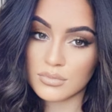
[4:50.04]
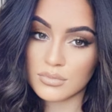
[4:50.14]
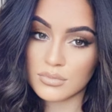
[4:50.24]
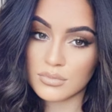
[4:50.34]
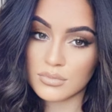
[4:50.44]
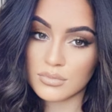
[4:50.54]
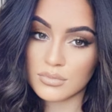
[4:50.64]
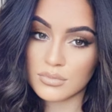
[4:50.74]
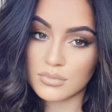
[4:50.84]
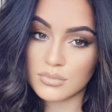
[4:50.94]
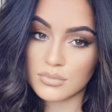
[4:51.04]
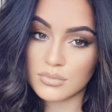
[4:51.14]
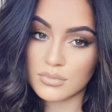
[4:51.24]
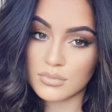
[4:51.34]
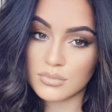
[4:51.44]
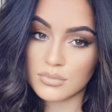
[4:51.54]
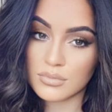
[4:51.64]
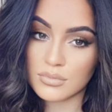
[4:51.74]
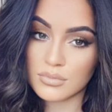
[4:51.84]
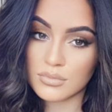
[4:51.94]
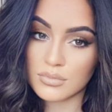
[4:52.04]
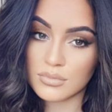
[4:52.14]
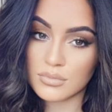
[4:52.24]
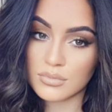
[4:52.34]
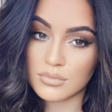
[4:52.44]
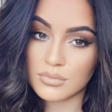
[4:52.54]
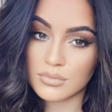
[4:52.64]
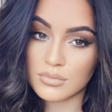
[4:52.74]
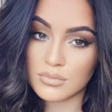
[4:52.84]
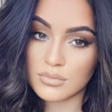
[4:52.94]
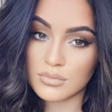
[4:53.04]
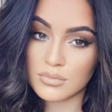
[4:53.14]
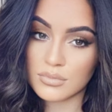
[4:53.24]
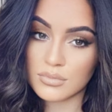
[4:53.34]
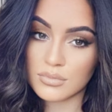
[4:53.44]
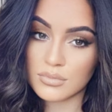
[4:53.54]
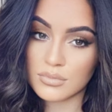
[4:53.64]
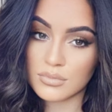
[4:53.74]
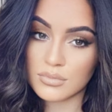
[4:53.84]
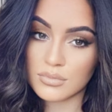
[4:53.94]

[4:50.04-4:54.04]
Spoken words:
(no lip movement)